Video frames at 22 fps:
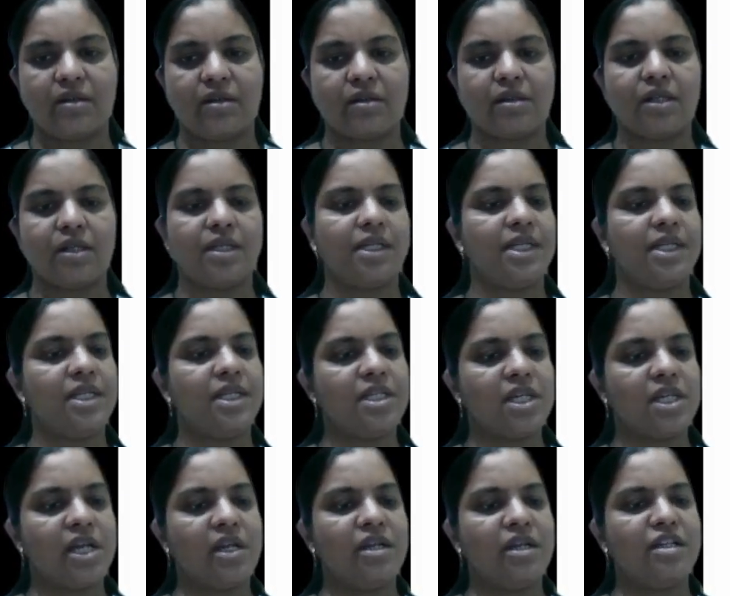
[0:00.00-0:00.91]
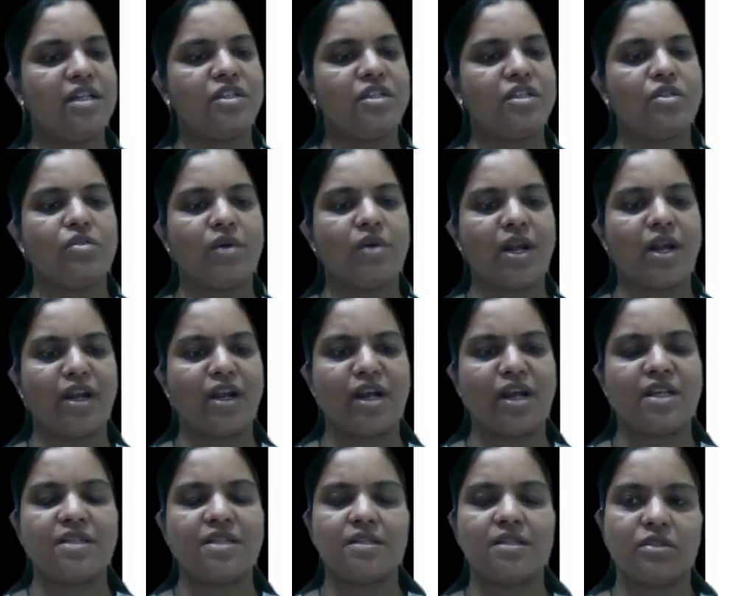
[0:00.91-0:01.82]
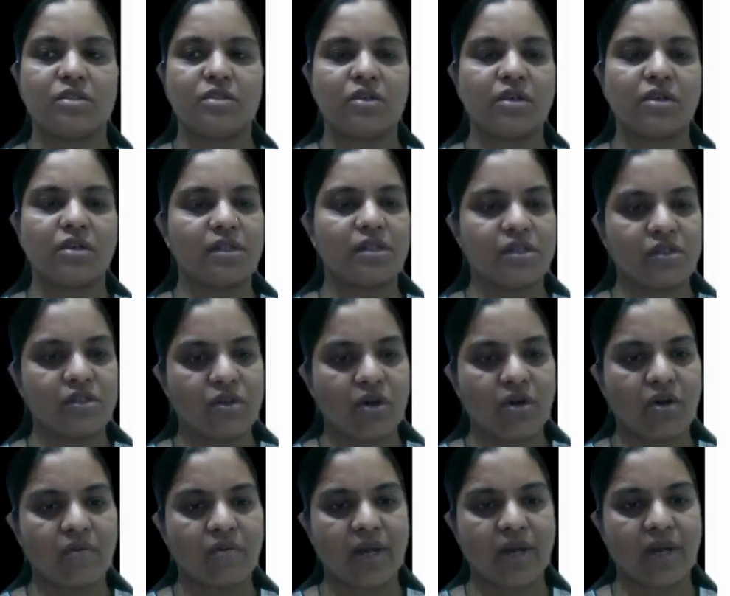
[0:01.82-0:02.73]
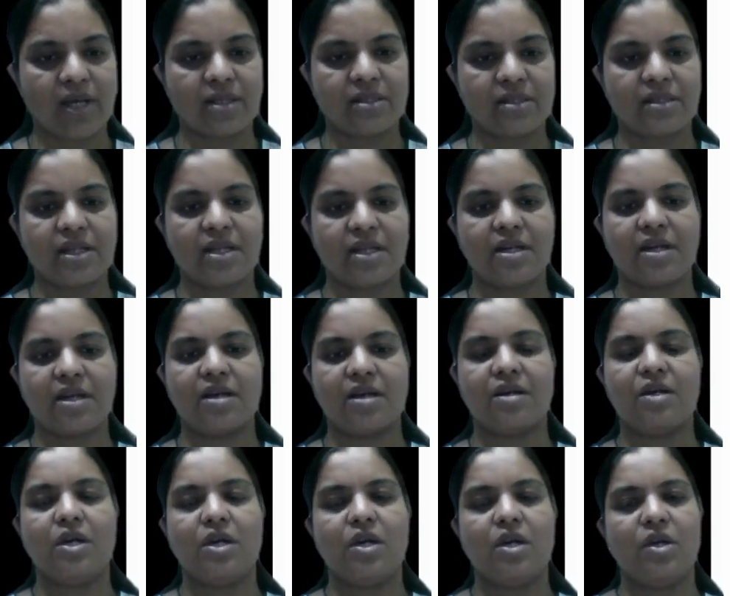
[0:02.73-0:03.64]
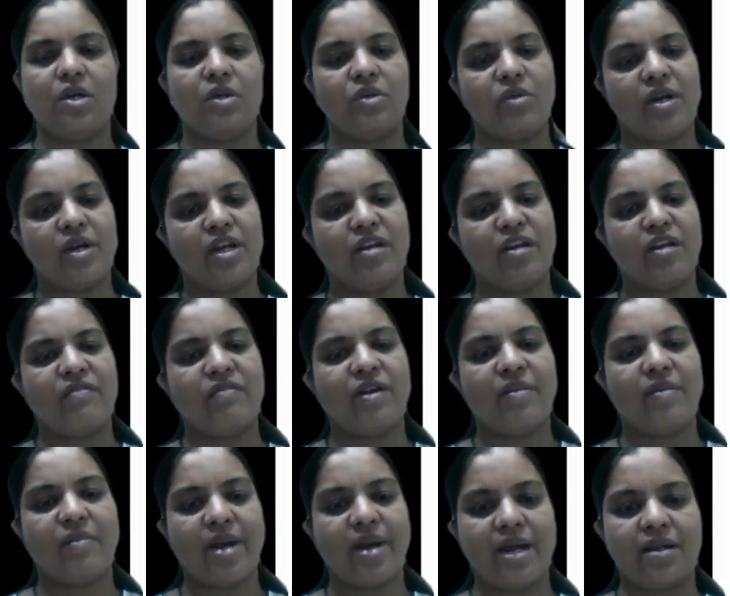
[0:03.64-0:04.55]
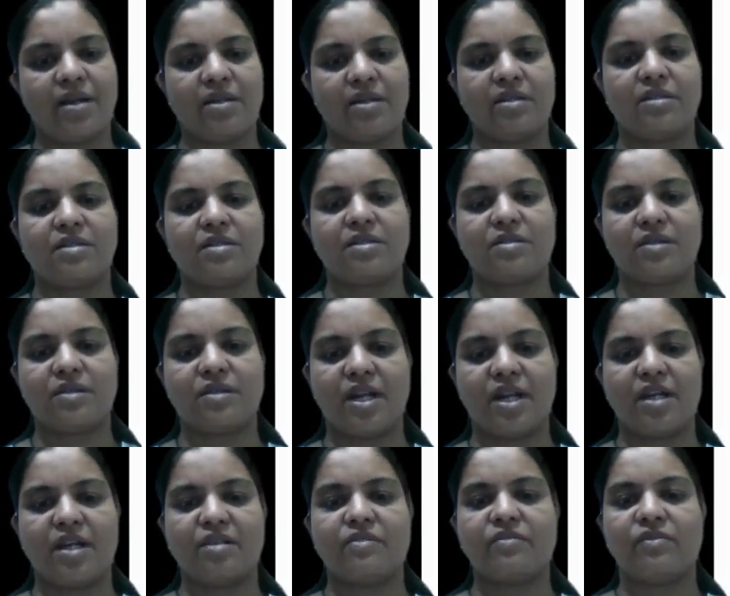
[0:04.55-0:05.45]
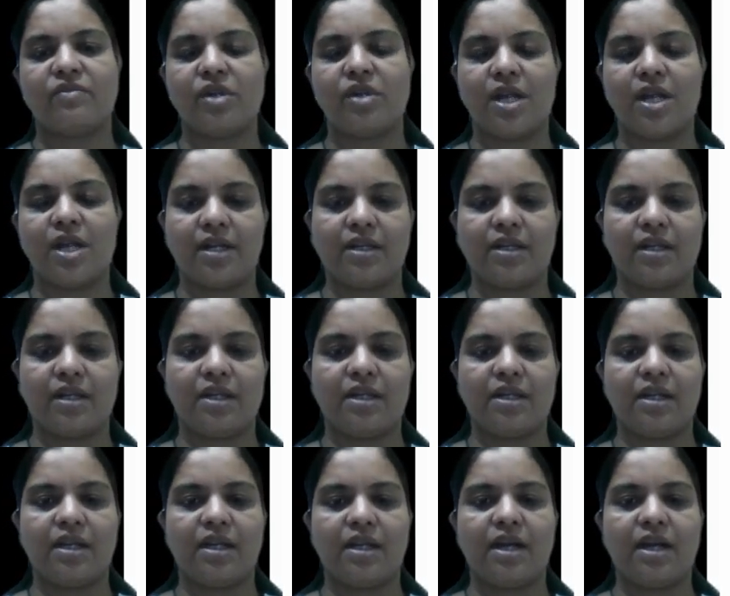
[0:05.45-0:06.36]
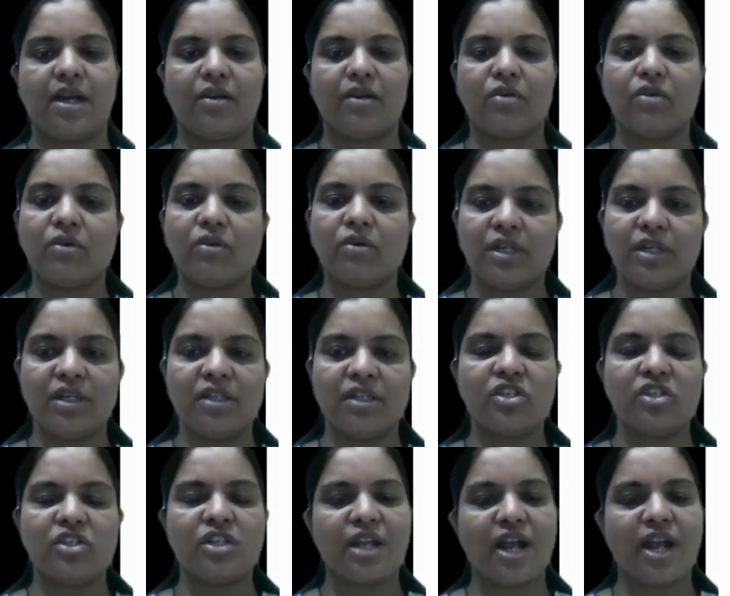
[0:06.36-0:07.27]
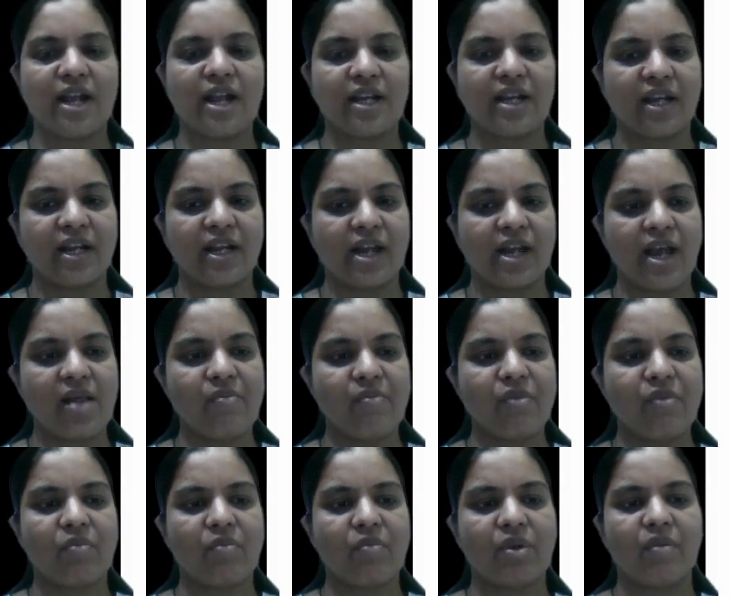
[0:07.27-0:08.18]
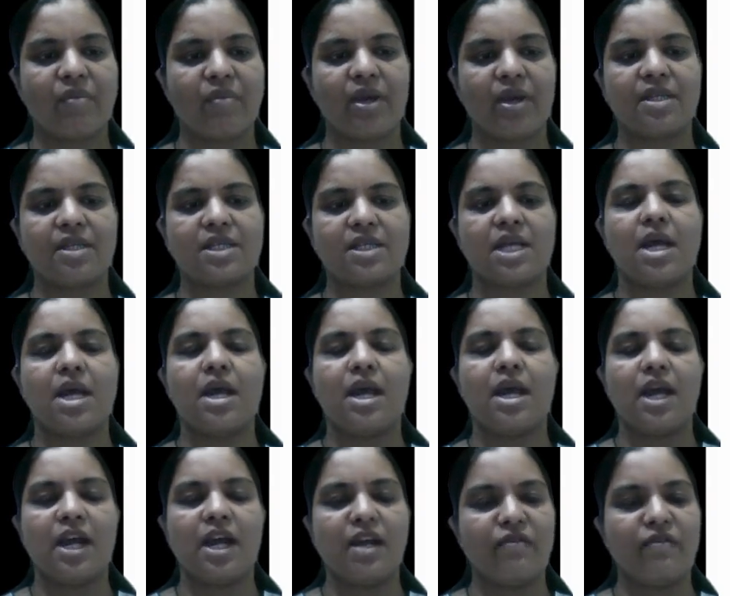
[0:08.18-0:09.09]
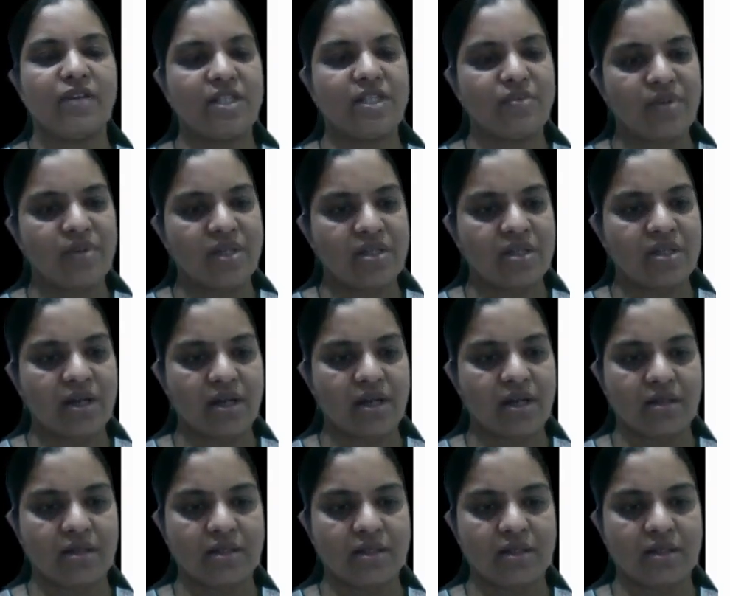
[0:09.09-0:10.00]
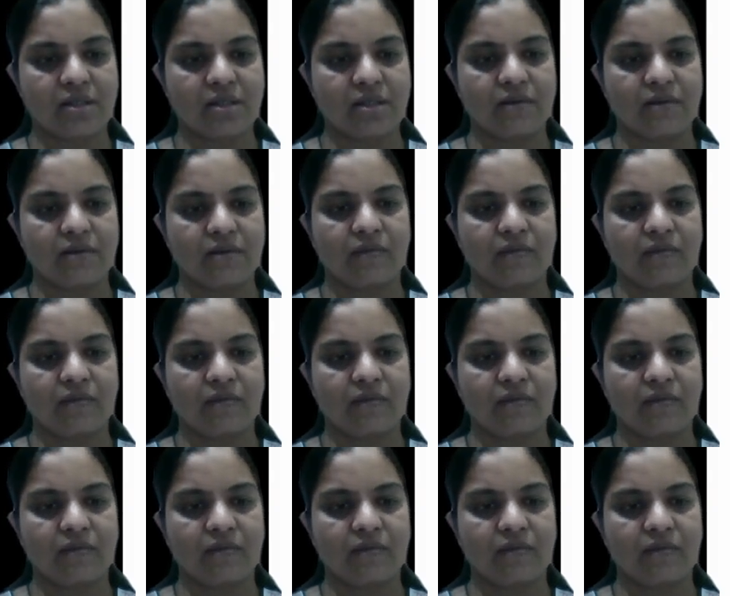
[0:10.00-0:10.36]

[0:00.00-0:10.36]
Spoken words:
The key challenge is to analyze historical stock price data to identify patterns, trends, volatility, and correlation that can help optimize investment strategies.